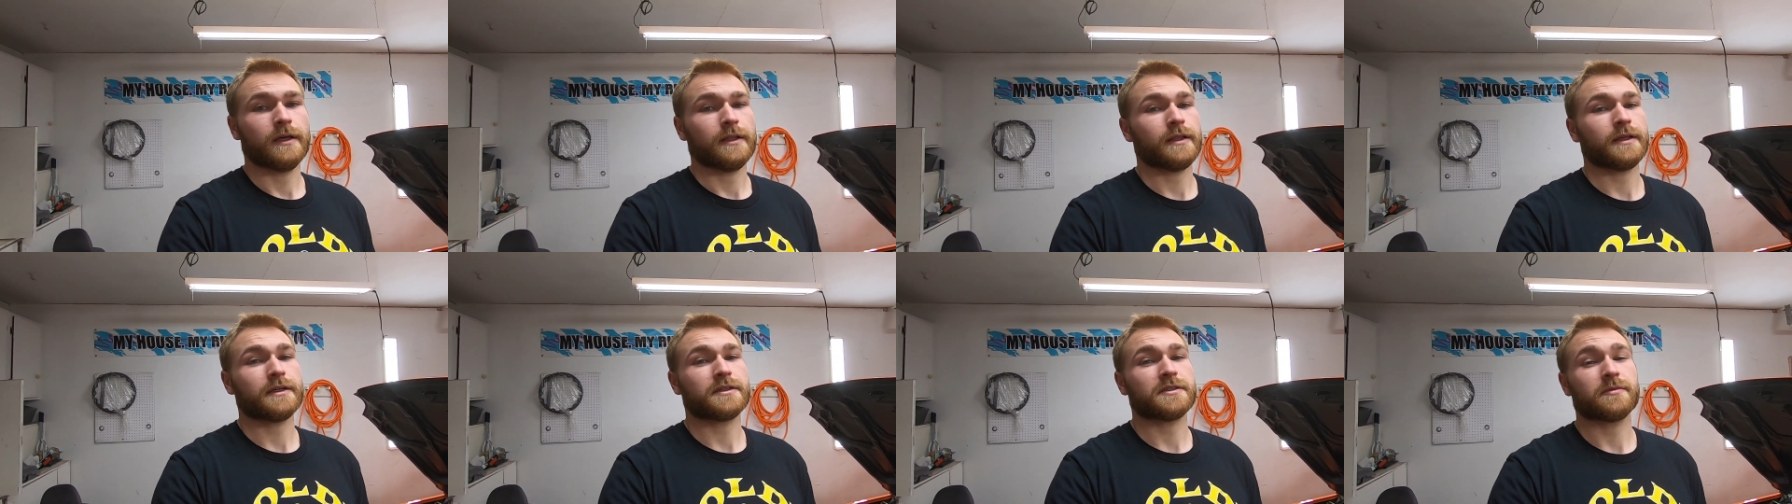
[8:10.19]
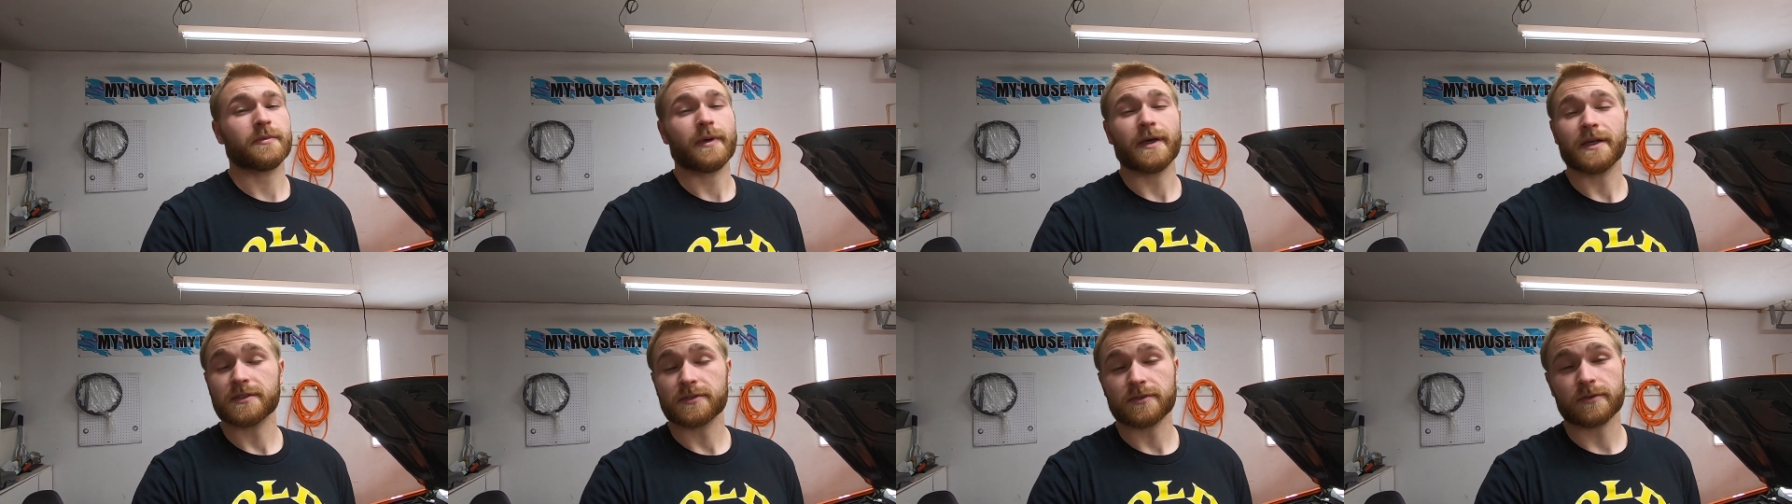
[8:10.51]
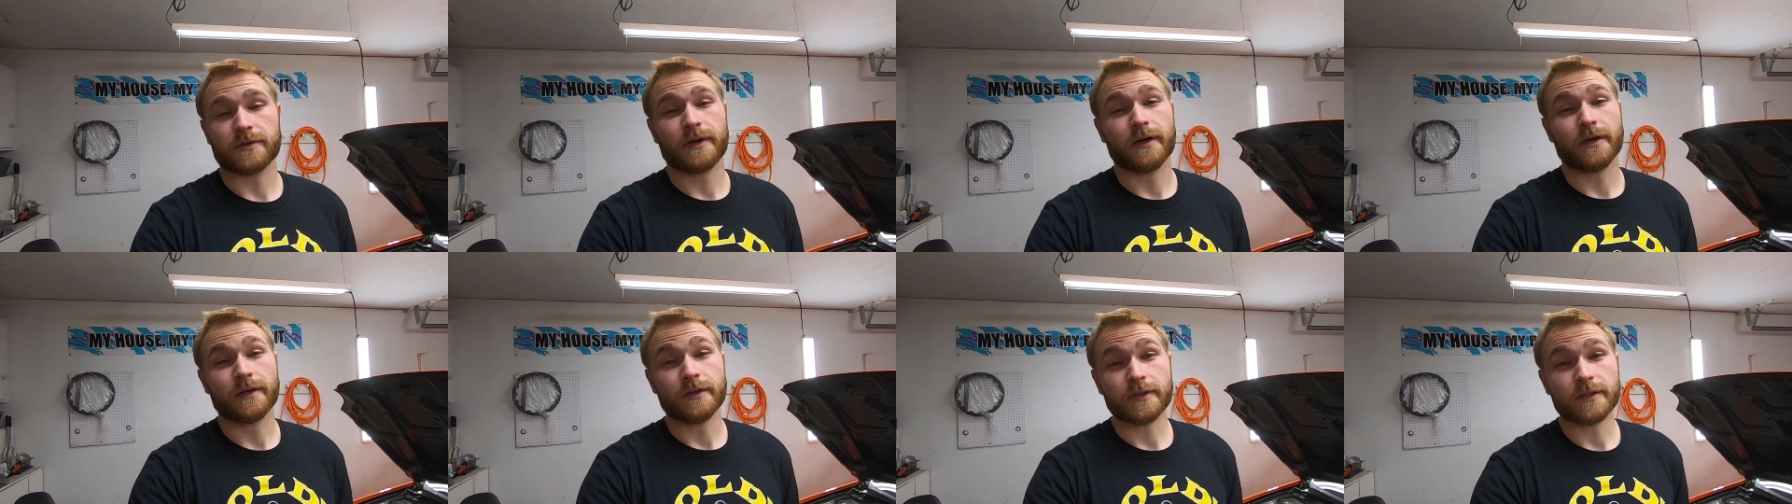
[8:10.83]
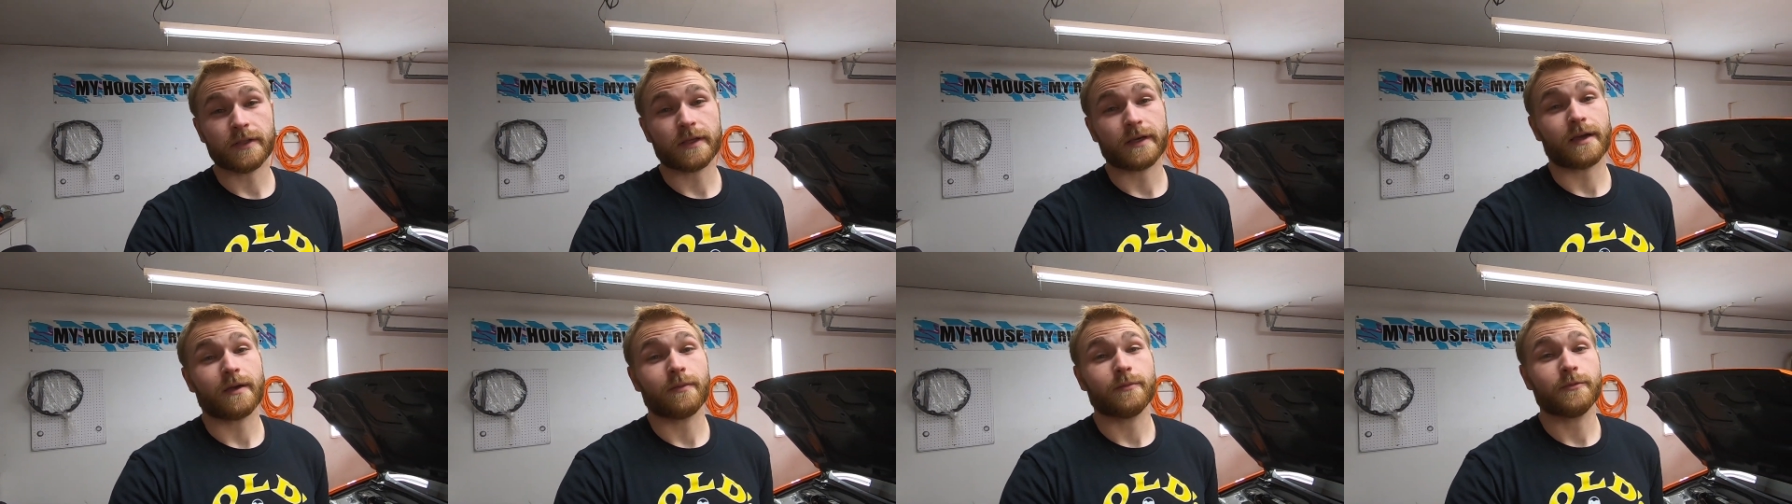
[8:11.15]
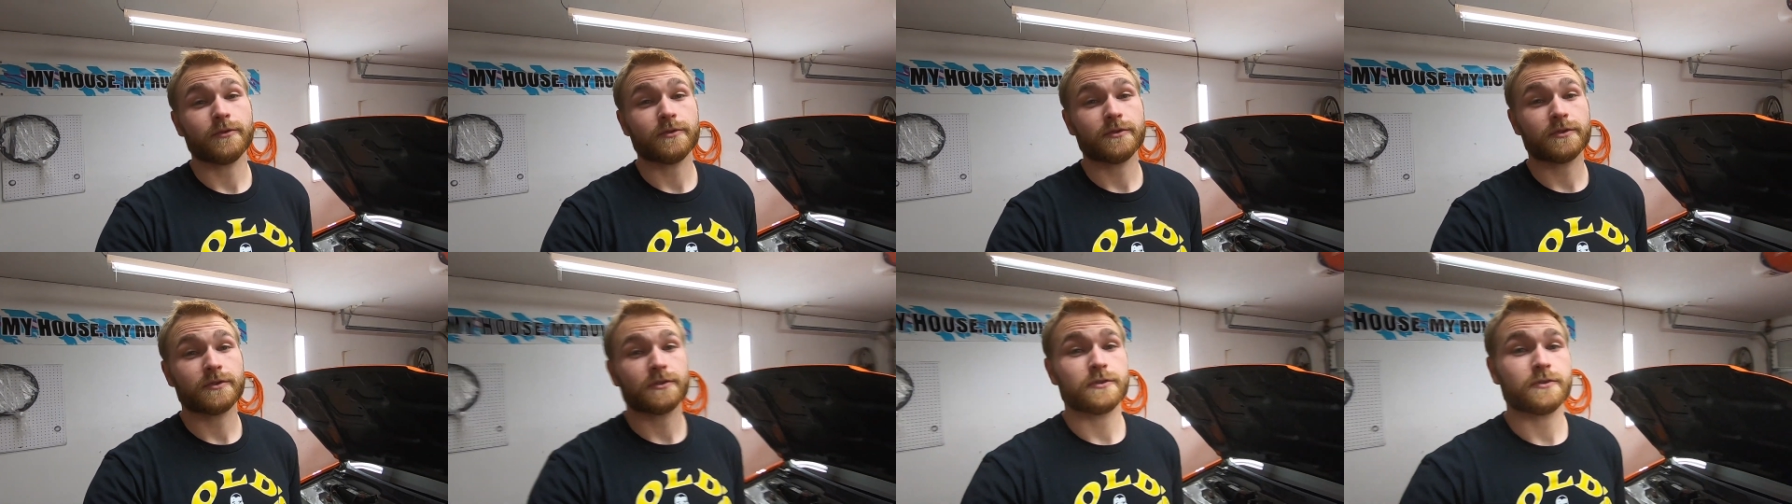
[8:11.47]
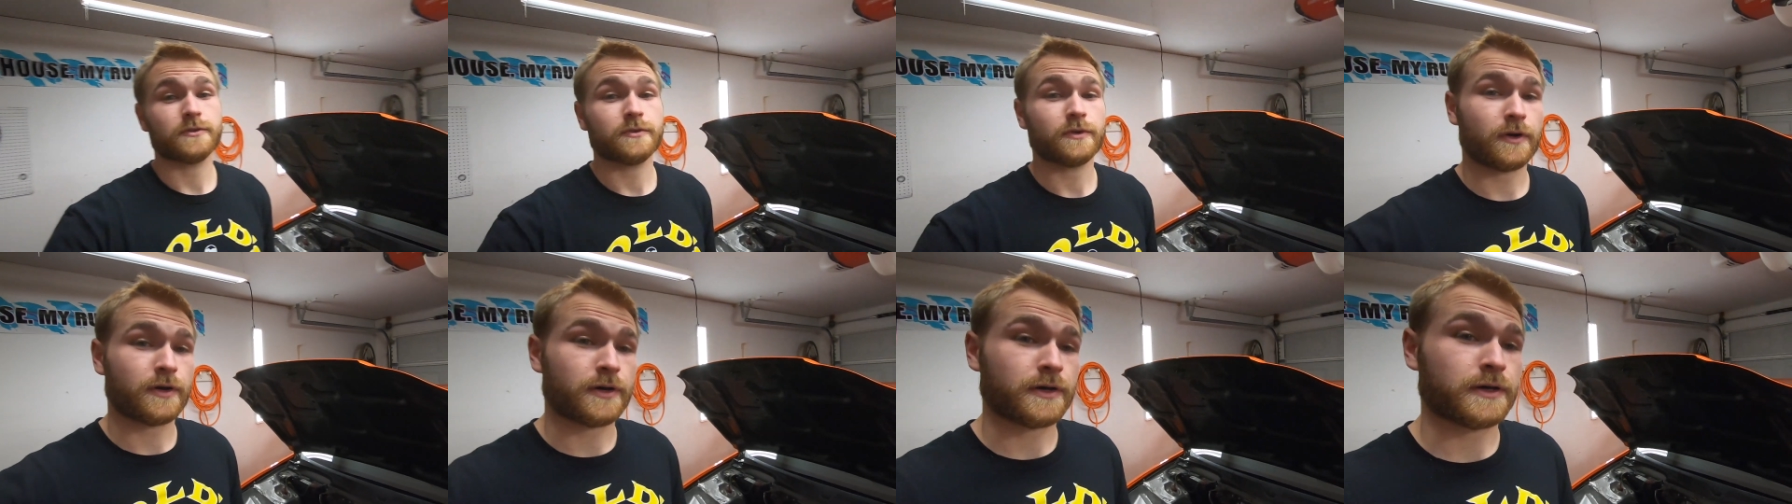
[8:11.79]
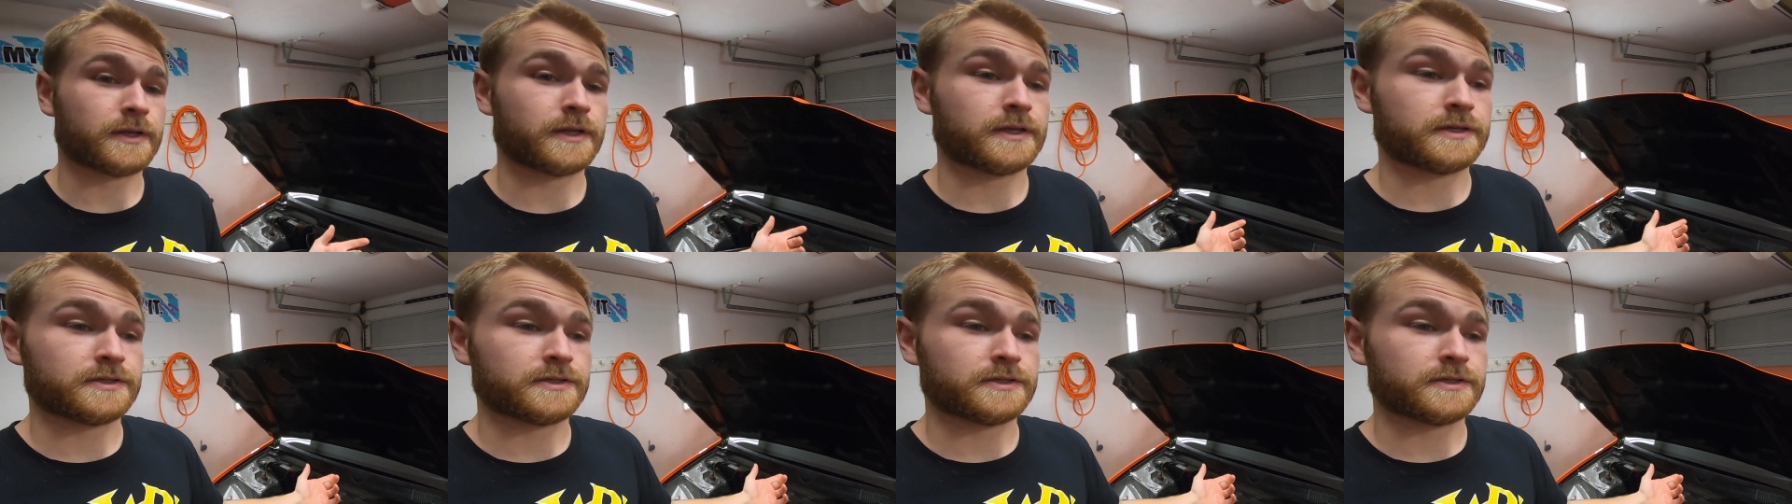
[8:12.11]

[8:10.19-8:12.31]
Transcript: like some S300 like I'm used to on